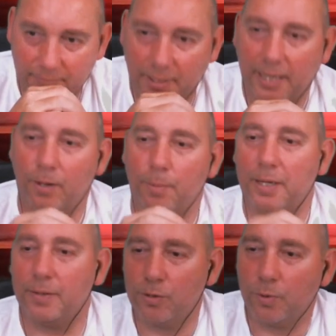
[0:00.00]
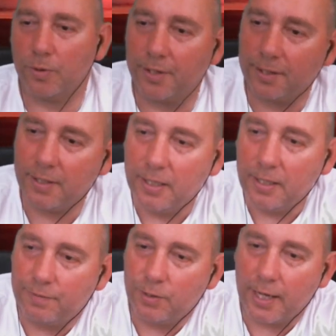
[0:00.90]
How about this one then?
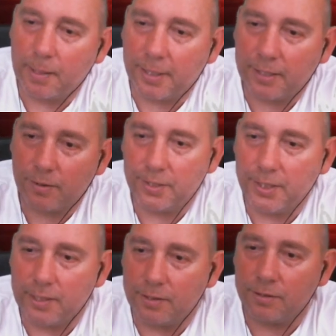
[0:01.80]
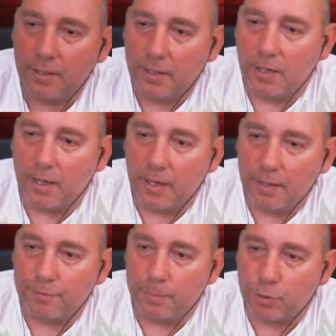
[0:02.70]
If you hang by your knees
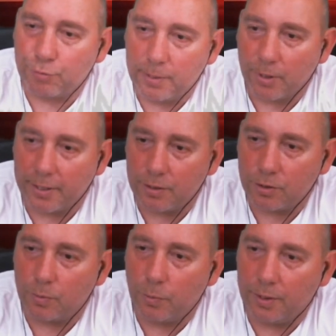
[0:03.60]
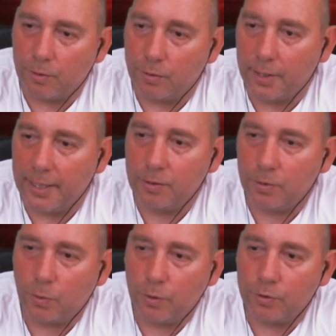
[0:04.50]
from a tree branch with your head
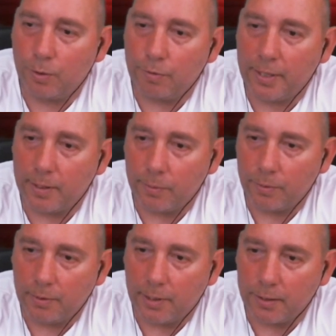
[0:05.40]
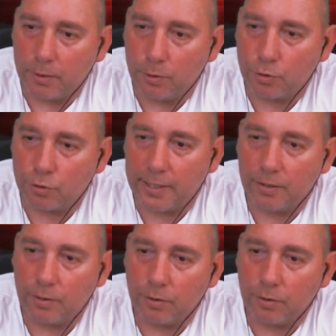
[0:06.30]
towards the ground and you straighten